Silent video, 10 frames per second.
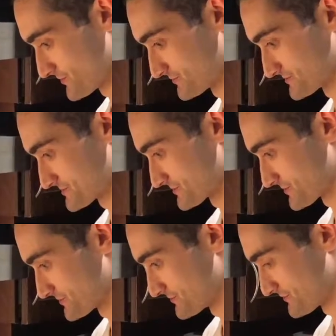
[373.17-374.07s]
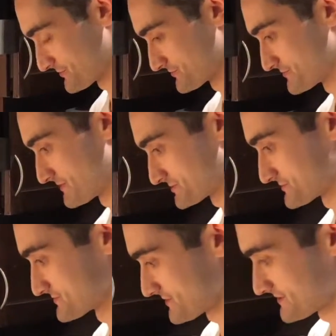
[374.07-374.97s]
oil was gonna go when we threw the
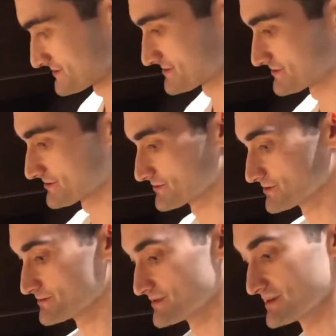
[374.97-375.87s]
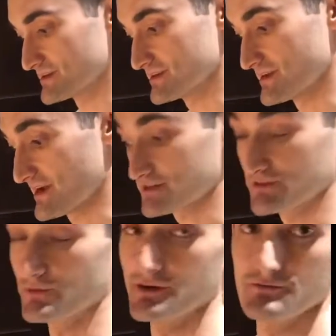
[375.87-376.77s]
mushrooms onto the grill, but it
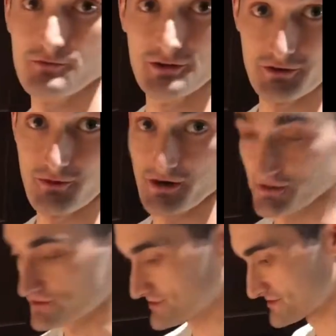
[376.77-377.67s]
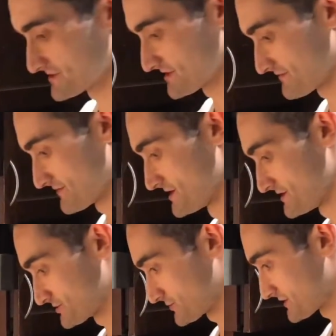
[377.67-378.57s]
actually went really well. So you can see they've
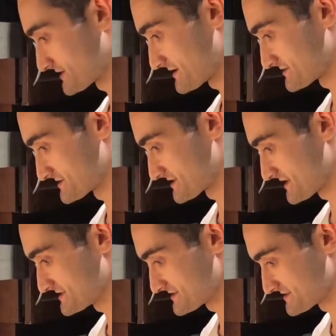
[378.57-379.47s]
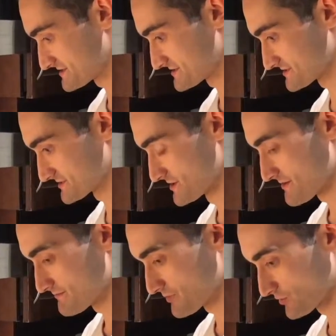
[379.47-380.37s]
shrunk down to size, and this is
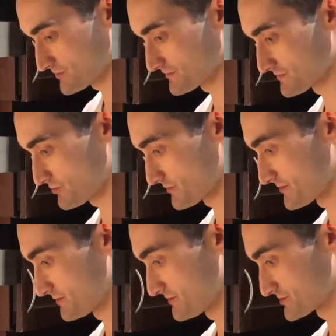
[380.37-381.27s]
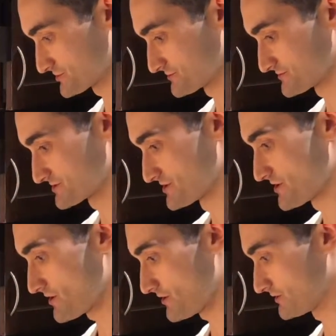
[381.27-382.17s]
both of the portobello mushrooms
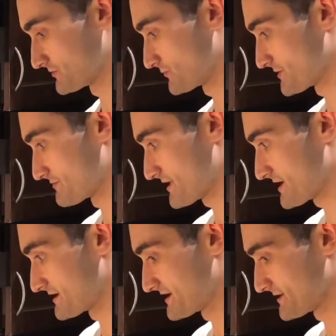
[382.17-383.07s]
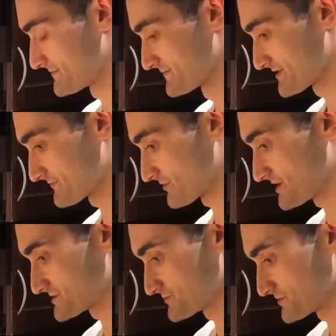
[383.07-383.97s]
all in one pan. Now, for
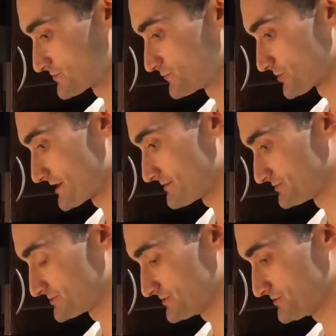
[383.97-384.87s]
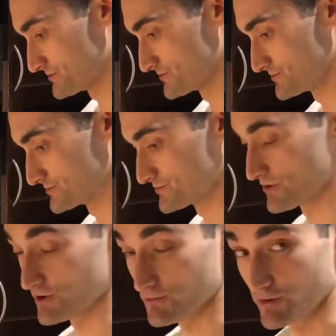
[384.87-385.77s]
us, we weren't able to do
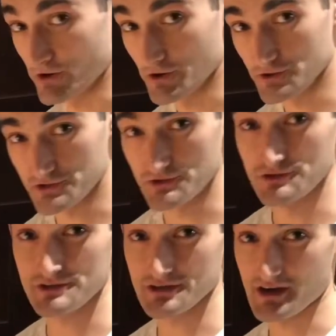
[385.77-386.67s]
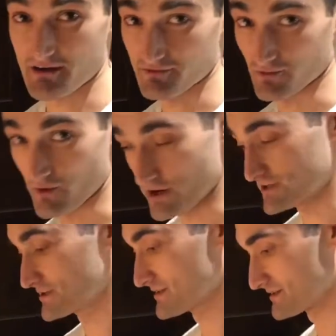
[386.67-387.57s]
it all in one go, so you're just gonna have to
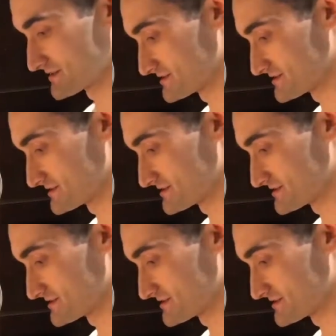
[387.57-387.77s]
watch it and